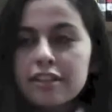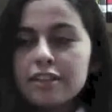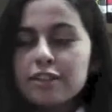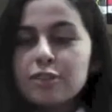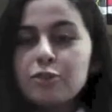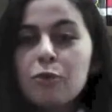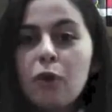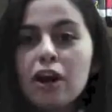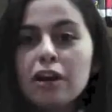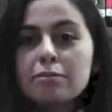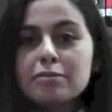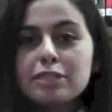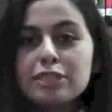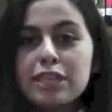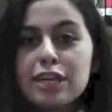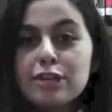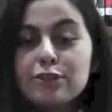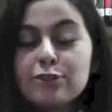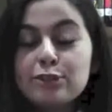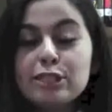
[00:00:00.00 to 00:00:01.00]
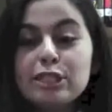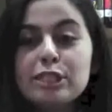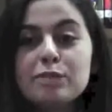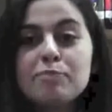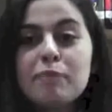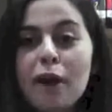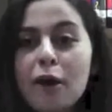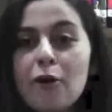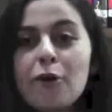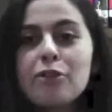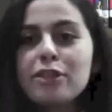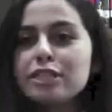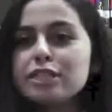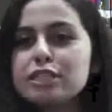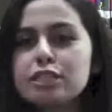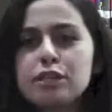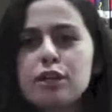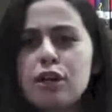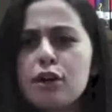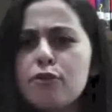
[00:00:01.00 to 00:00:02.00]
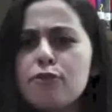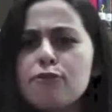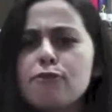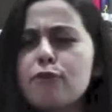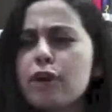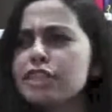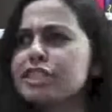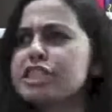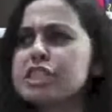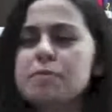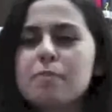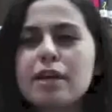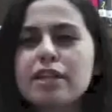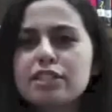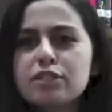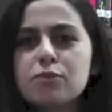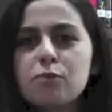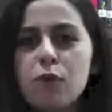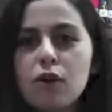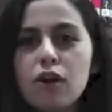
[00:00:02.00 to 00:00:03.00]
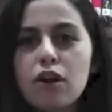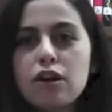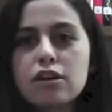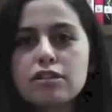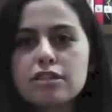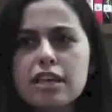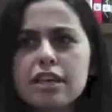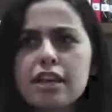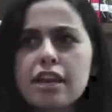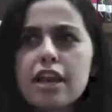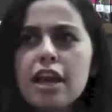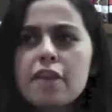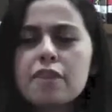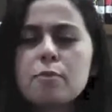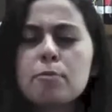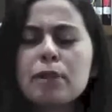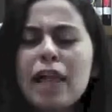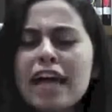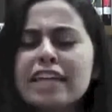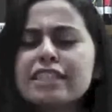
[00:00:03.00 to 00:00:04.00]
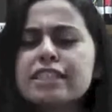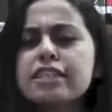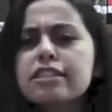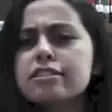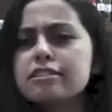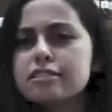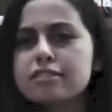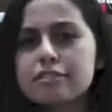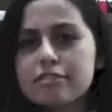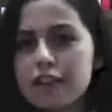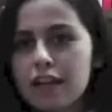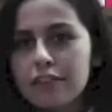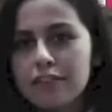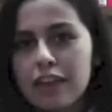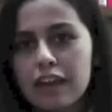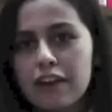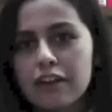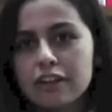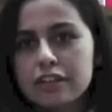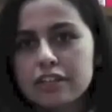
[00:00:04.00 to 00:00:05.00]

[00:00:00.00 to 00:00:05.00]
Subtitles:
you walk upstairs, you smell this freshly painted walls, and the plastic is still on the air